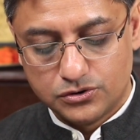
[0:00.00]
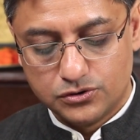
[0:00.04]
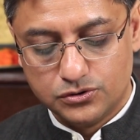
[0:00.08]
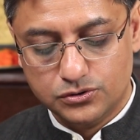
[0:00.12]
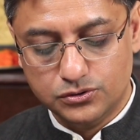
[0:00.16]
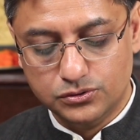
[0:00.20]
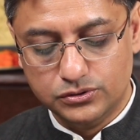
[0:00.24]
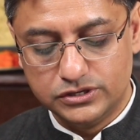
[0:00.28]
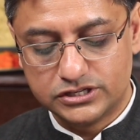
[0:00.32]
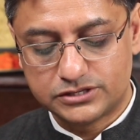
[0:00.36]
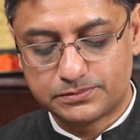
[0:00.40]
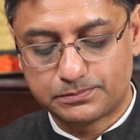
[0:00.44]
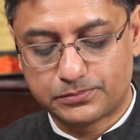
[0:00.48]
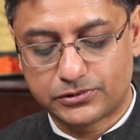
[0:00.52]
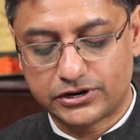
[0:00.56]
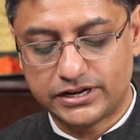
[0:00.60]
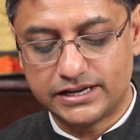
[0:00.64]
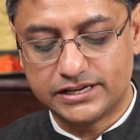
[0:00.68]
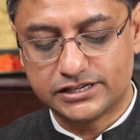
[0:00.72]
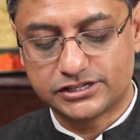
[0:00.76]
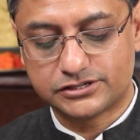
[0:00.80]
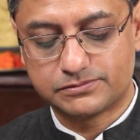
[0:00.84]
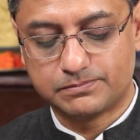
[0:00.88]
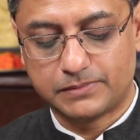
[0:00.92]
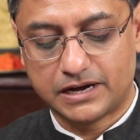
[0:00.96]
who is
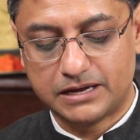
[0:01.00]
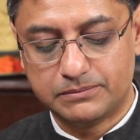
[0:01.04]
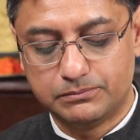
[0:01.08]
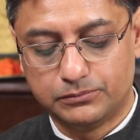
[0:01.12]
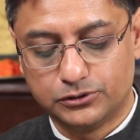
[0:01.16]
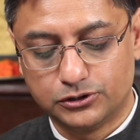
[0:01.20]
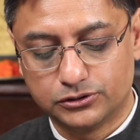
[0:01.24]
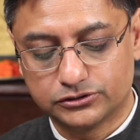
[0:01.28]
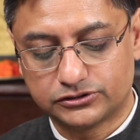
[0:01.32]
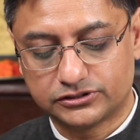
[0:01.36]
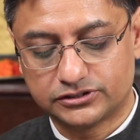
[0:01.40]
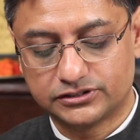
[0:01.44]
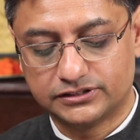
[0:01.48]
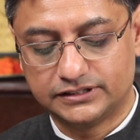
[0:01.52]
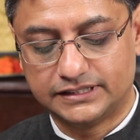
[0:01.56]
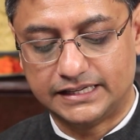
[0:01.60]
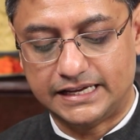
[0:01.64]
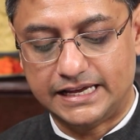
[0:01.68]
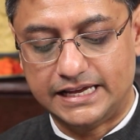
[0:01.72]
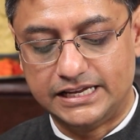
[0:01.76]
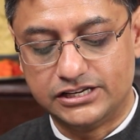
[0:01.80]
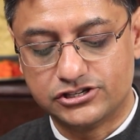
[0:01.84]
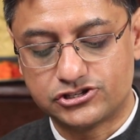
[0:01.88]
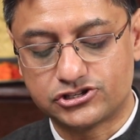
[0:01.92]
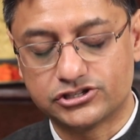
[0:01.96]
praised by both the
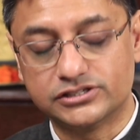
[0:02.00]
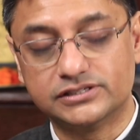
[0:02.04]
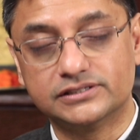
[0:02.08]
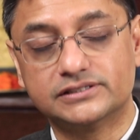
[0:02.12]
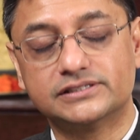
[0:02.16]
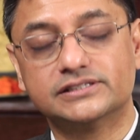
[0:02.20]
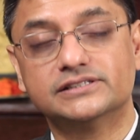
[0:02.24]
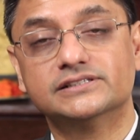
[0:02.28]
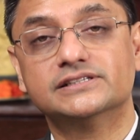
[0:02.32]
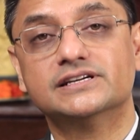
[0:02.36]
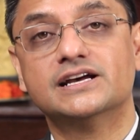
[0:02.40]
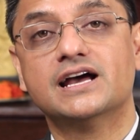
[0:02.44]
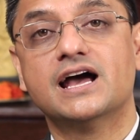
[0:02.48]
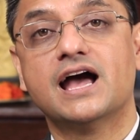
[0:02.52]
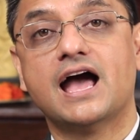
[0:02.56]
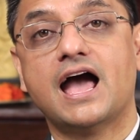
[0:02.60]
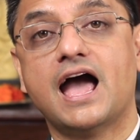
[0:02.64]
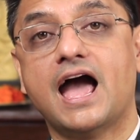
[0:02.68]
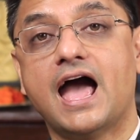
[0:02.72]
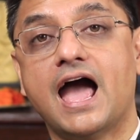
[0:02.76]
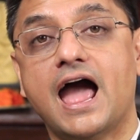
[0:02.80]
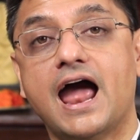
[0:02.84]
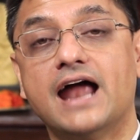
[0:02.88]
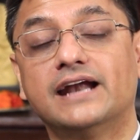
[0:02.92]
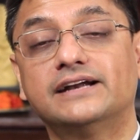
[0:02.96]
ancient
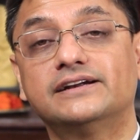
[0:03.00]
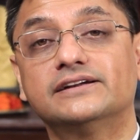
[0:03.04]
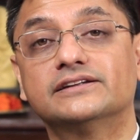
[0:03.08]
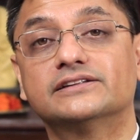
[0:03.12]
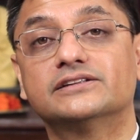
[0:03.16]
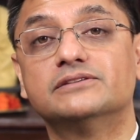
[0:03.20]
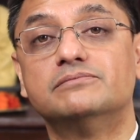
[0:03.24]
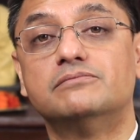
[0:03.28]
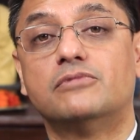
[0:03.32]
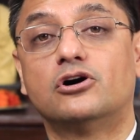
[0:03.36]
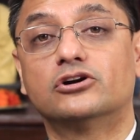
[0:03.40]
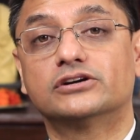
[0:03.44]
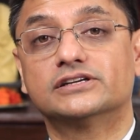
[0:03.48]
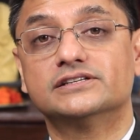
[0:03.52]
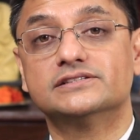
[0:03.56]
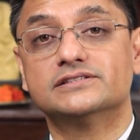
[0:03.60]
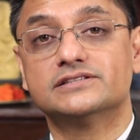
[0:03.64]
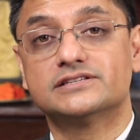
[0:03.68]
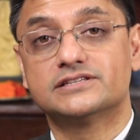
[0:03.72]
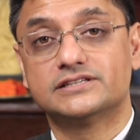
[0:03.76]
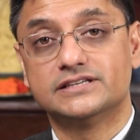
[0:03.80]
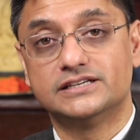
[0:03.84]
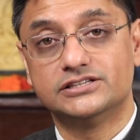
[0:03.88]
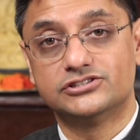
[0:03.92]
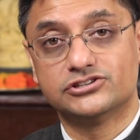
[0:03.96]
and the modern
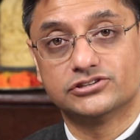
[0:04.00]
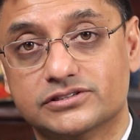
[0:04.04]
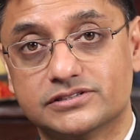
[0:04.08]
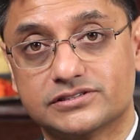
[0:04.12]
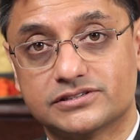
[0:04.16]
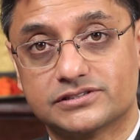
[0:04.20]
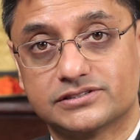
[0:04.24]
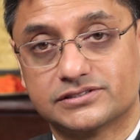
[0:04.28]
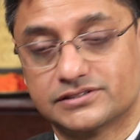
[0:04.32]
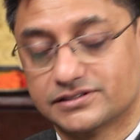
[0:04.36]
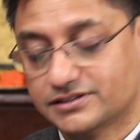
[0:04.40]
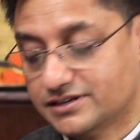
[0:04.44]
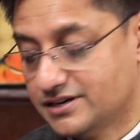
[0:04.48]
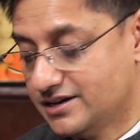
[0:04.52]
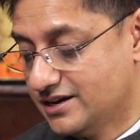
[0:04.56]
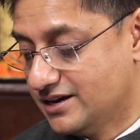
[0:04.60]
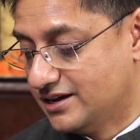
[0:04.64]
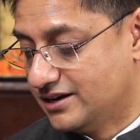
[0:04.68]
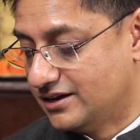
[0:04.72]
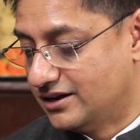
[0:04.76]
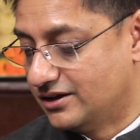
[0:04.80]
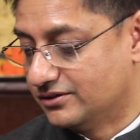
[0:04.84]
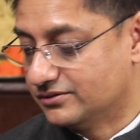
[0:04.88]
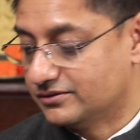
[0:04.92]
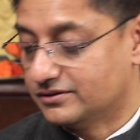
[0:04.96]
sages.
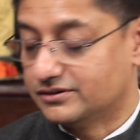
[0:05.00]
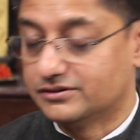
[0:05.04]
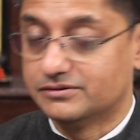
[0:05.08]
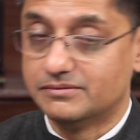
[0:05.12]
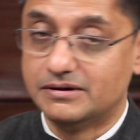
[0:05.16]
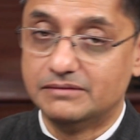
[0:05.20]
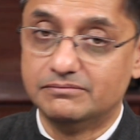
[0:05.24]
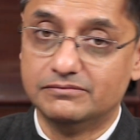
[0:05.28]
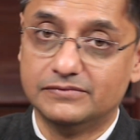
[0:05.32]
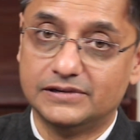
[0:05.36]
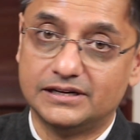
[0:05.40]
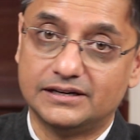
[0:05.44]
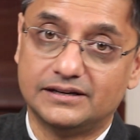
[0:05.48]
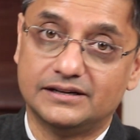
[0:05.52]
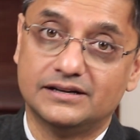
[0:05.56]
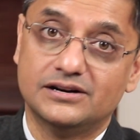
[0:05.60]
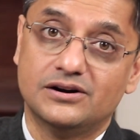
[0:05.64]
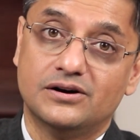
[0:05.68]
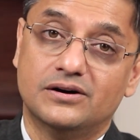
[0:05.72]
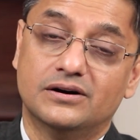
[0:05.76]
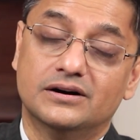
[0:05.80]
Now remember,